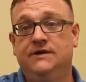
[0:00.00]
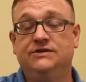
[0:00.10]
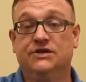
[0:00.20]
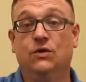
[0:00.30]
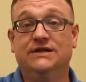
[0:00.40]

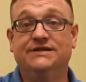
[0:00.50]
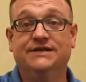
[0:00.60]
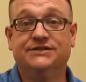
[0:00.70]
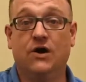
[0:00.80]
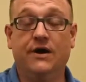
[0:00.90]
So let's
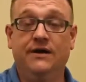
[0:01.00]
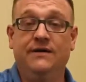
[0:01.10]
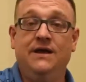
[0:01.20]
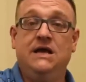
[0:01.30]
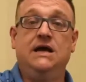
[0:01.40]
get started.
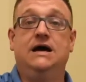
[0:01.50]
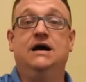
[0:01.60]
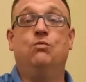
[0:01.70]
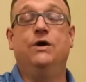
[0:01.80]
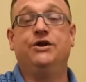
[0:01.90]

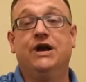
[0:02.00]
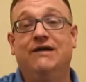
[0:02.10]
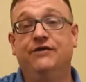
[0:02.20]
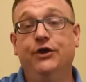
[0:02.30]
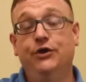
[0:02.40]
What you're going to
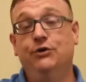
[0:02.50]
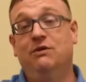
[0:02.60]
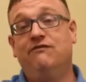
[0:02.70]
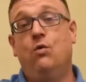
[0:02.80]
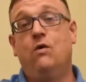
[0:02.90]
have to do
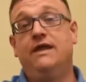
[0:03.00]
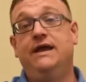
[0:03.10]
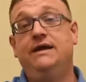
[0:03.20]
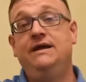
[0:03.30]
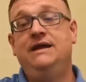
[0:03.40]
before
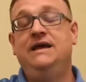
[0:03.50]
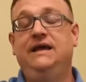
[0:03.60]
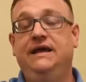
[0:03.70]
then